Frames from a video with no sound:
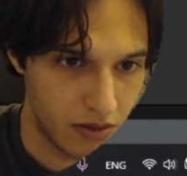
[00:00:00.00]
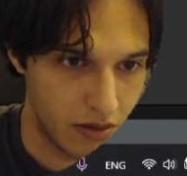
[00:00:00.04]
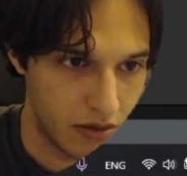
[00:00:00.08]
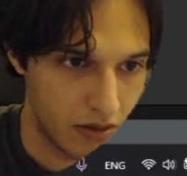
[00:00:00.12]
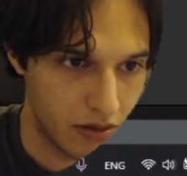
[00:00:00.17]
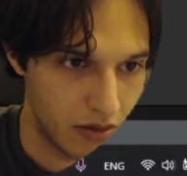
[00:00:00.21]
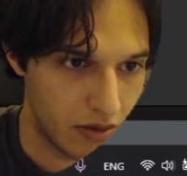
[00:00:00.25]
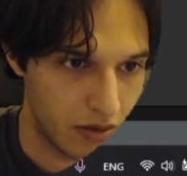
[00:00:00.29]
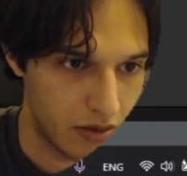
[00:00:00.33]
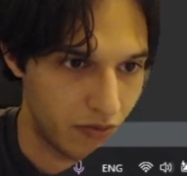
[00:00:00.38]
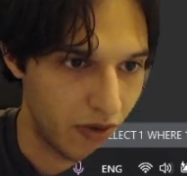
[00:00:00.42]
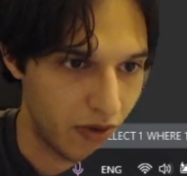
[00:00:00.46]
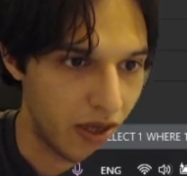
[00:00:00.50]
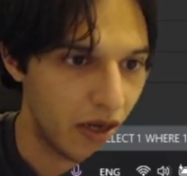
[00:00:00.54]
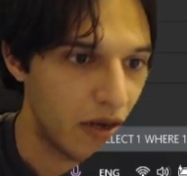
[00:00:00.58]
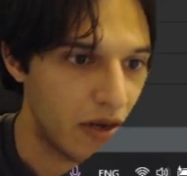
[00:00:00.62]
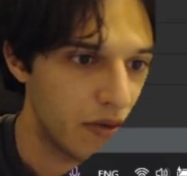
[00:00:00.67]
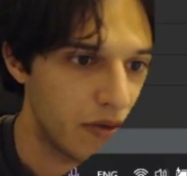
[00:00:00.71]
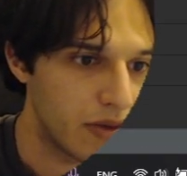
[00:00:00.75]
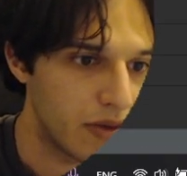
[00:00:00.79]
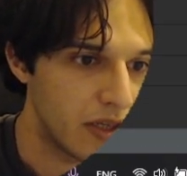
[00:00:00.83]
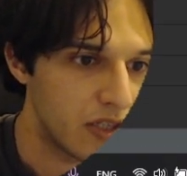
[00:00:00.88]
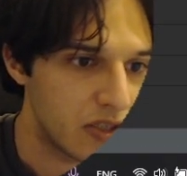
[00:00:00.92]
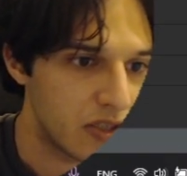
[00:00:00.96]
If I
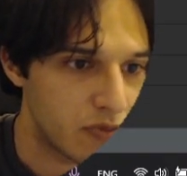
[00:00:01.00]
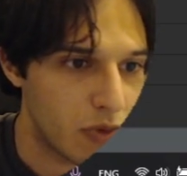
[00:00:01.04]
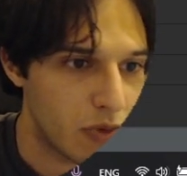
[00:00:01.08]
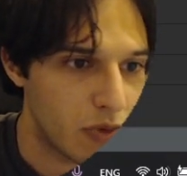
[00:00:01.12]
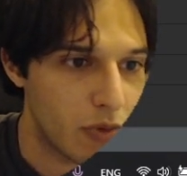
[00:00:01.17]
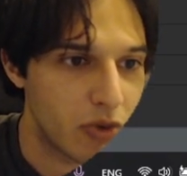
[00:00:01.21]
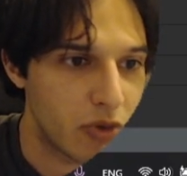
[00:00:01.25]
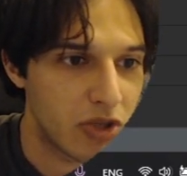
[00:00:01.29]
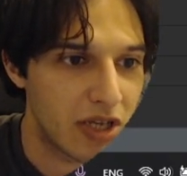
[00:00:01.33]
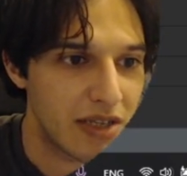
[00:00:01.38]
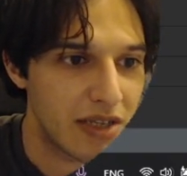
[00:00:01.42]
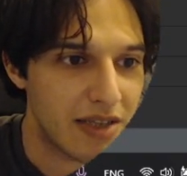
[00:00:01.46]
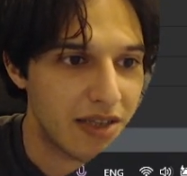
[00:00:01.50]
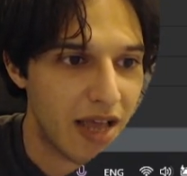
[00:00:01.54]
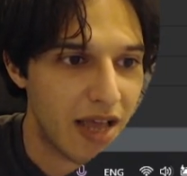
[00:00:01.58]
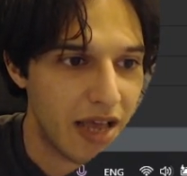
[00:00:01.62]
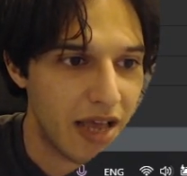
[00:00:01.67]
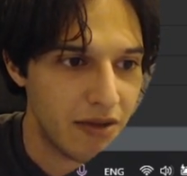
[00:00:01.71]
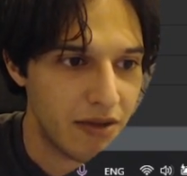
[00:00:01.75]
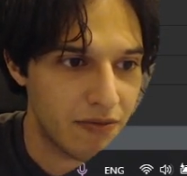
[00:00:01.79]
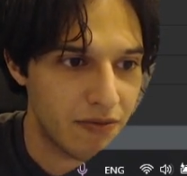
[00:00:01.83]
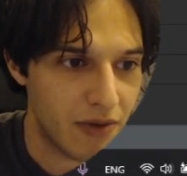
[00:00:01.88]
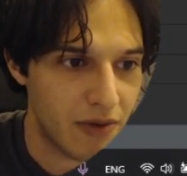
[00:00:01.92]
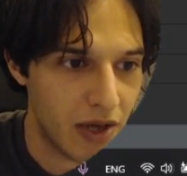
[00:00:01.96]
run this, we won't get
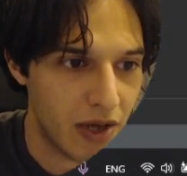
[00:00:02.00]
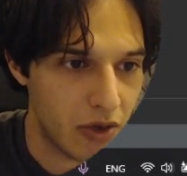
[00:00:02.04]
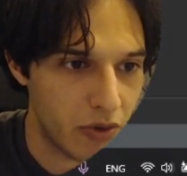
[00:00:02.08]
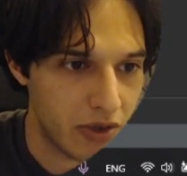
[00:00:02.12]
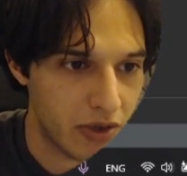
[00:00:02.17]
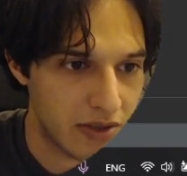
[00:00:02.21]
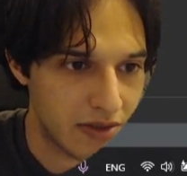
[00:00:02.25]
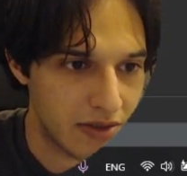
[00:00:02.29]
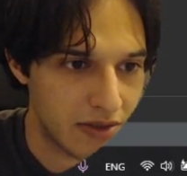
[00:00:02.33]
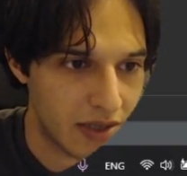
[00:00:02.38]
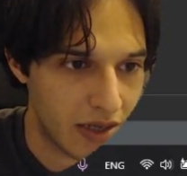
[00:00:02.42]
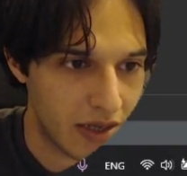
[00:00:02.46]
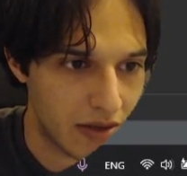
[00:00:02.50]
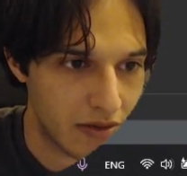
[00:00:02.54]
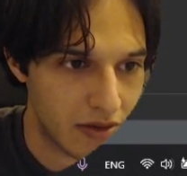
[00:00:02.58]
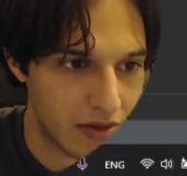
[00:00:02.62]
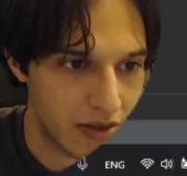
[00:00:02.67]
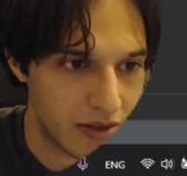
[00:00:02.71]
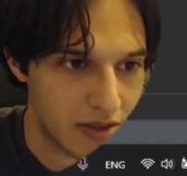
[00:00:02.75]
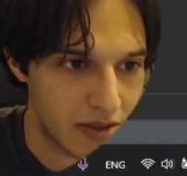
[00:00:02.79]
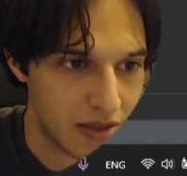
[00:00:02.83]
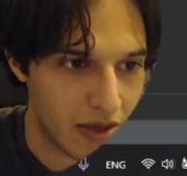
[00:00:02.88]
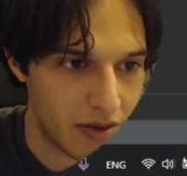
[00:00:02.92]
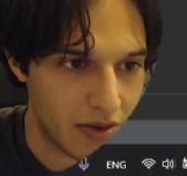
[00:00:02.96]
any value returned.
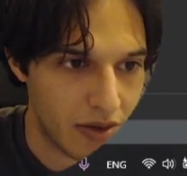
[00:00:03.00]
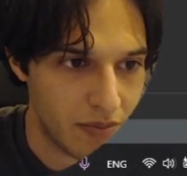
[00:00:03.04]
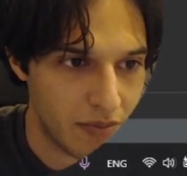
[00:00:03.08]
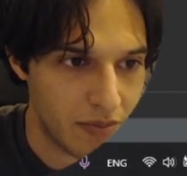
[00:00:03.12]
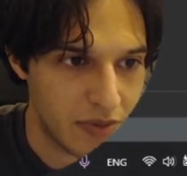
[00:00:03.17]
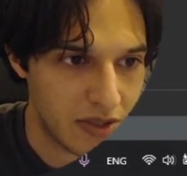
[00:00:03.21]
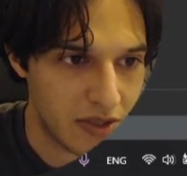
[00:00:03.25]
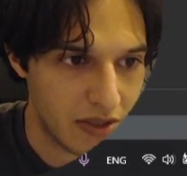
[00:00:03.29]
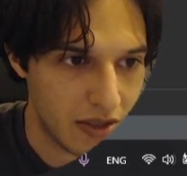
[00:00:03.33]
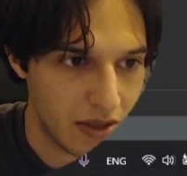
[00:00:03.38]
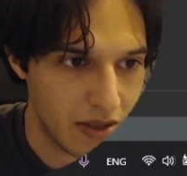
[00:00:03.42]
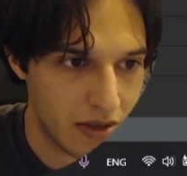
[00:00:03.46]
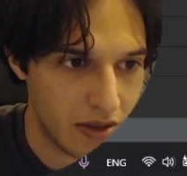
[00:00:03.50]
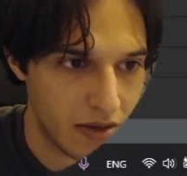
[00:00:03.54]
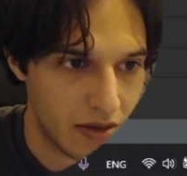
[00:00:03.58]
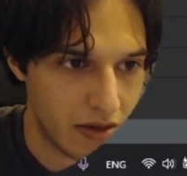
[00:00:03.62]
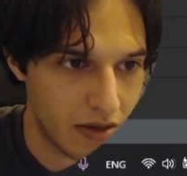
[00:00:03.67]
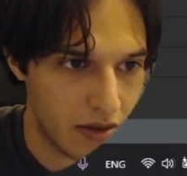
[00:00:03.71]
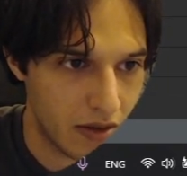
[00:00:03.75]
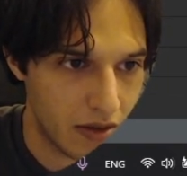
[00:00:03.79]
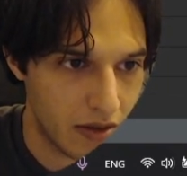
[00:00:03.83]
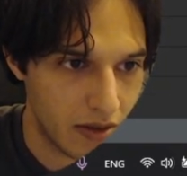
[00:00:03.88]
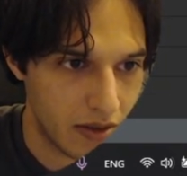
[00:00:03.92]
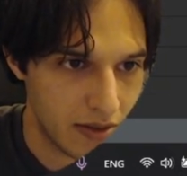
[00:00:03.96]
It's an empty
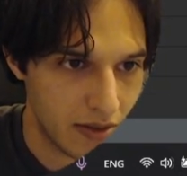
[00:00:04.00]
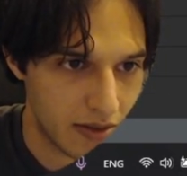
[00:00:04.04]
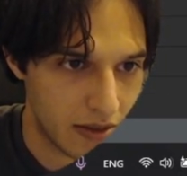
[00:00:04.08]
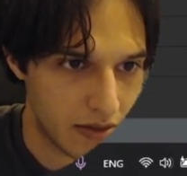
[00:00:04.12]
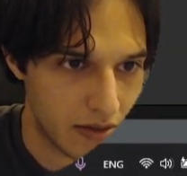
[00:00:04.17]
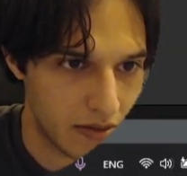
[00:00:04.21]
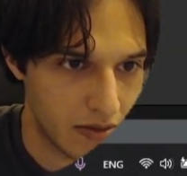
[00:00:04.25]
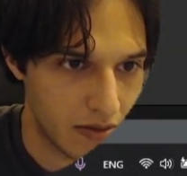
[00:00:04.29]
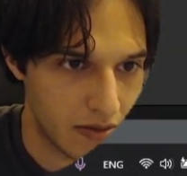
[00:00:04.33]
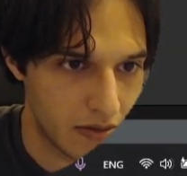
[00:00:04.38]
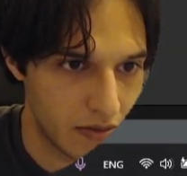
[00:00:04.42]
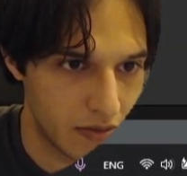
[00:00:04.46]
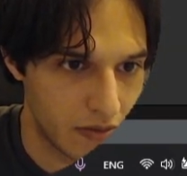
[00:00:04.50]
result.